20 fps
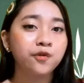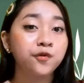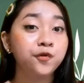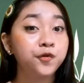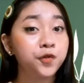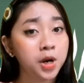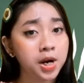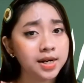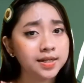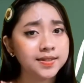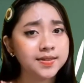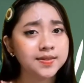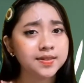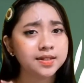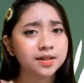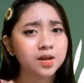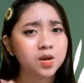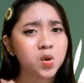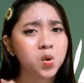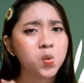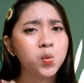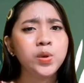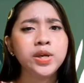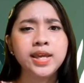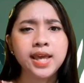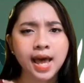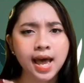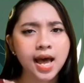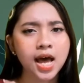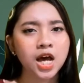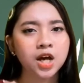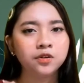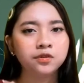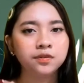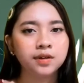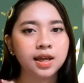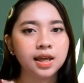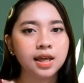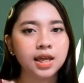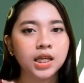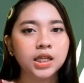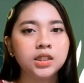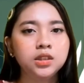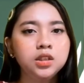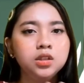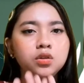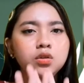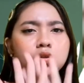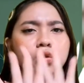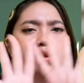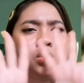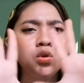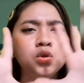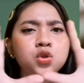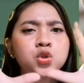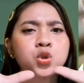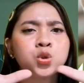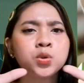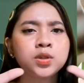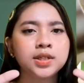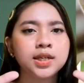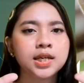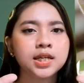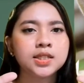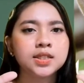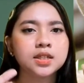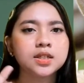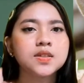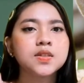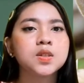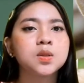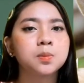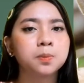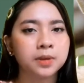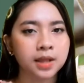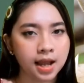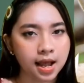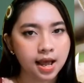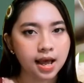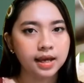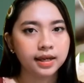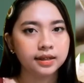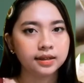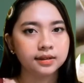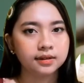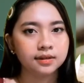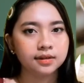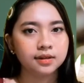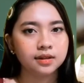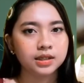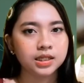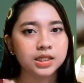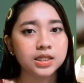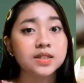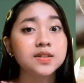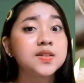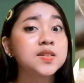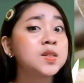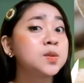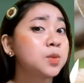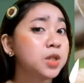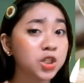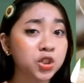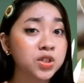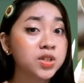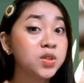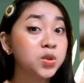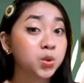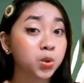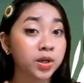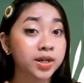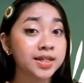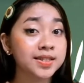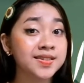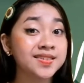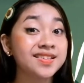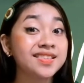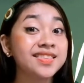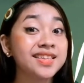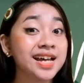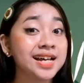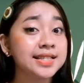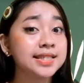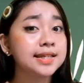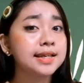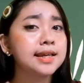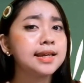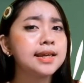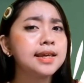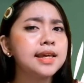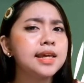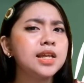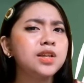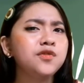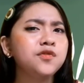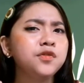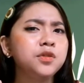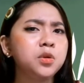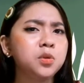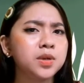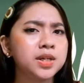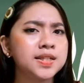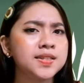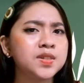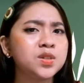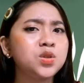First, we have the nutrient supply. Species traits that influence